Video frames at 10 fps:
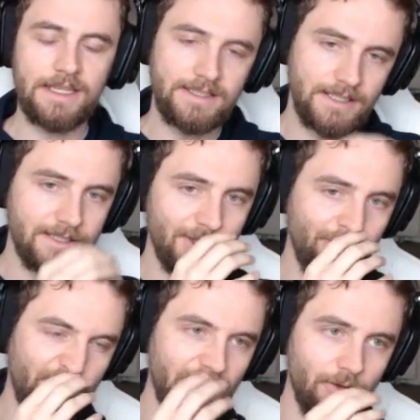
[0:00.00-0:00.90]
Is this the
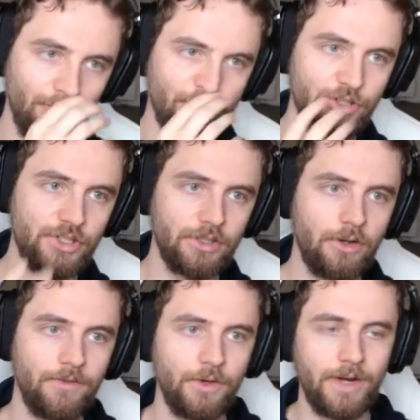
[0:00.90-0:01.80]
final version
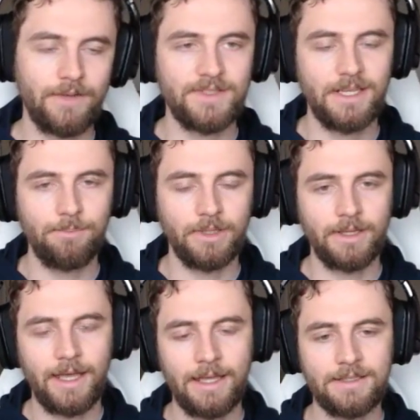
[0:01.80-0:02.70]
of the Graf Zeppelin?
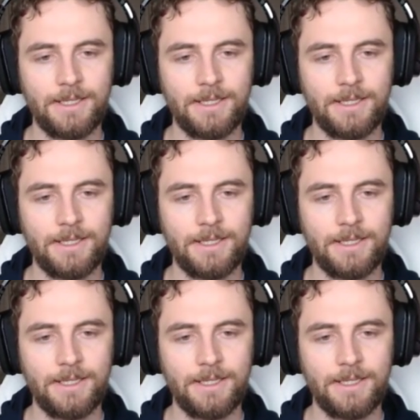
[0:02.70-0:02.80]
And